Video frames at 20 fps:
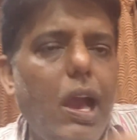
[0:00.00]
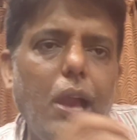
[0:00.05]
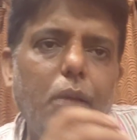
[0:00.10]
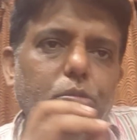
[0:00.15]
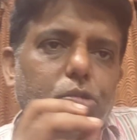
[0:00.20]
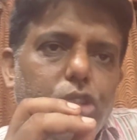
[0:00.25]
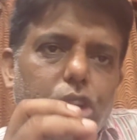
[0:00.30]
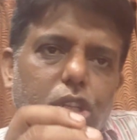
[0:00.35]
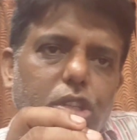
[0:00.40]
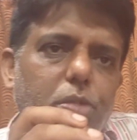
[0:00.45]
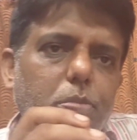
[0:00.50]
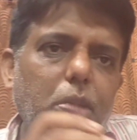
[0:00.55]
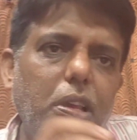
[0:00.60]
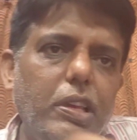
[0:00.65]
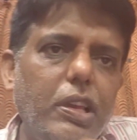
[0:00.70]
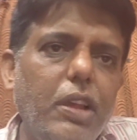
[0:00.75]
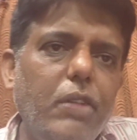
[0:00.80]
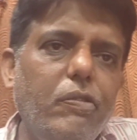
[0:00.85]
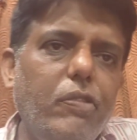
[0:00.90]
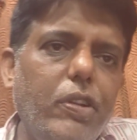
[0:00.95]
I am just
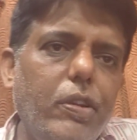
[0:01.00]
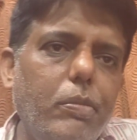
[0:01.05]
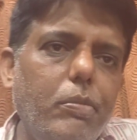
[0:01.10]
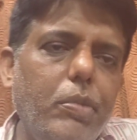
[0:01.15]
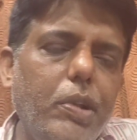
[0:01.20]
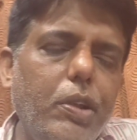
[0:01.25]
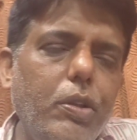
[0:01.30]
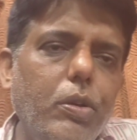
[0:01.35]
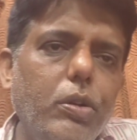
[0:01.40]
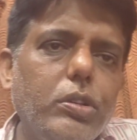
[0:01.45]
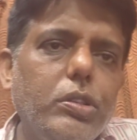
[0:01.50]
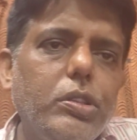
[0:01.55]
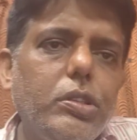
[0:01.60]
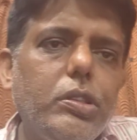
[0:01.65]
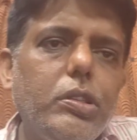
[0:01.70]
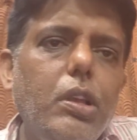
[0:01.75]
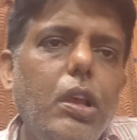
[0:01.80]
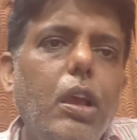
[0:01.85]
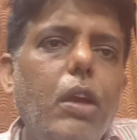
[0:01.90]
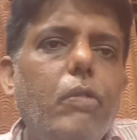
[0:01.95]
making
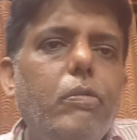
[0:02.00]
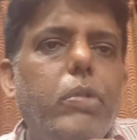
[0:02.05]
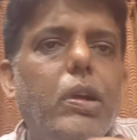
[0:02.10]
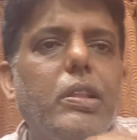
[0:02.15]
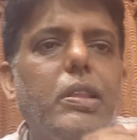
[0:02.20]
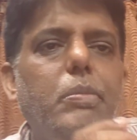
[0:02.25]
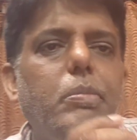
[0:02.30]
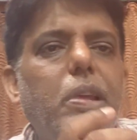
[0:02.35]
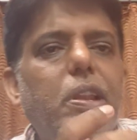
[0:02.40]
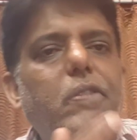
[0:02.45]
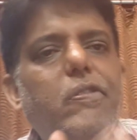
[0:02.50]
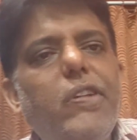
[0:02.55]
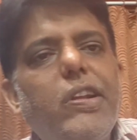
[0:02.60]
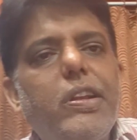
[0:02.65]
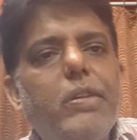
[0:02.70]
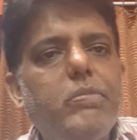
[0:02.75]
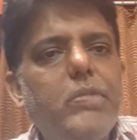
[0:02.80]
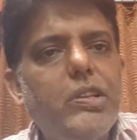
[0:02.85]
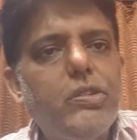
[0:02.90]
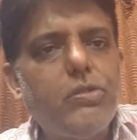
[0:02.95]
videos for the
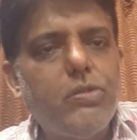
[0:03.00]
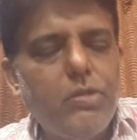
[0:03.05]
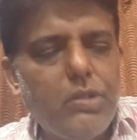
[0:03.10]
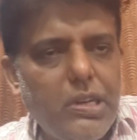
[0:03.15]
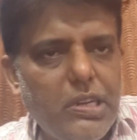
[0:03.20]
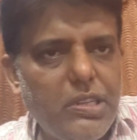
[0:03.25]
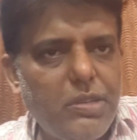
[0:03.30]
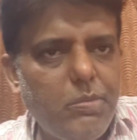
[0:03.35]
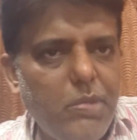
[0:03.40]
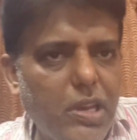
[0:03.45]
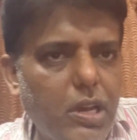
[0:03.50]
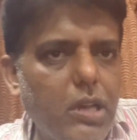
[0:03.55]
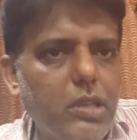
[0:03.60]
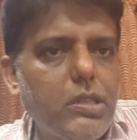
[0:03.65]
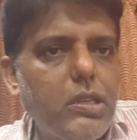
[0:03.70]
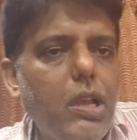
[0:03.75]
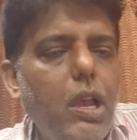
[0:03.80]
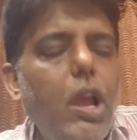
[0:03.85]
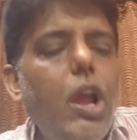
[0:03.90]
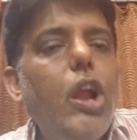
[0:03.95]
benefit of the students,
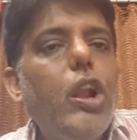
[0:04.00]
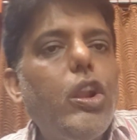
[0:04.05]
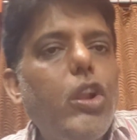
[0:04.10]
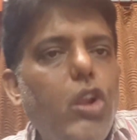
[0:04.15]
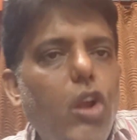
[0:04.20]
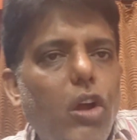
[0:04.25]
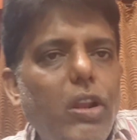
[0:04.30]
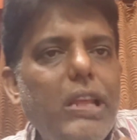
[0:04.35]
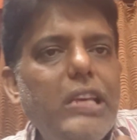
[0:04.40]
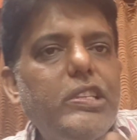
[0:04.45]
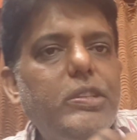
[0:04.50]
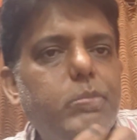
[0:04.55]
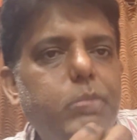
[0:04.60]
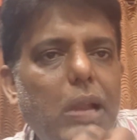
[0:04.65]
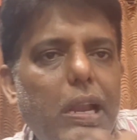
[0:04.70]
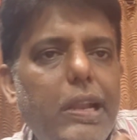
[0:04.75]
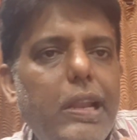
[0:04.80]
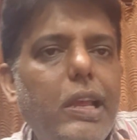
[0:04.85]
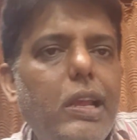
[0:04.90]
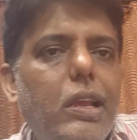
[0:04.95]
because knowledge
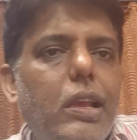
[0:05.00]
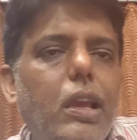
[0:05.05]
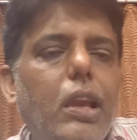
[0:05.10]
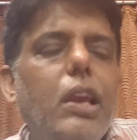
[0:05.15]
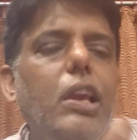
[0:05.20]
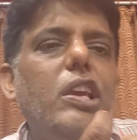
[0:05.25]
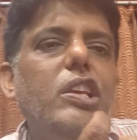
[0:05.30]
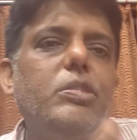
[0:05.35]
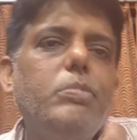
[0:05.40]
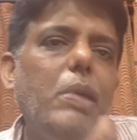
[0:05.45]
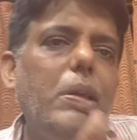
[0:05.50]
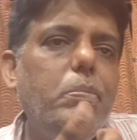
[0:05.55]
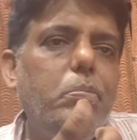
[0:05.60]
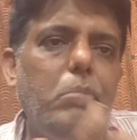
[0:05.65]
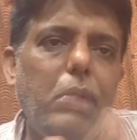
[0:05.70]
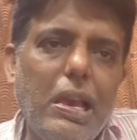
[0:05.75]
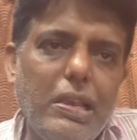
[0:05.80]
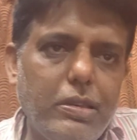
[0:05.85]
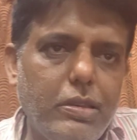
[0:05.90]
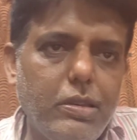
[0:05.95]
spreading is my
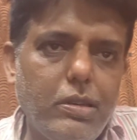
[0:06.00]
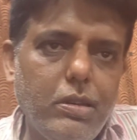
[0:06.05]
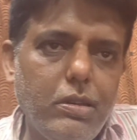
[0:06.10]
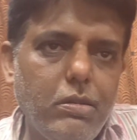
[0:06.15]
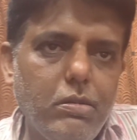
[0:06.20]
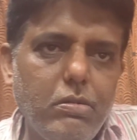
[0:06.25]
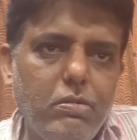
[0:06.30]
passion.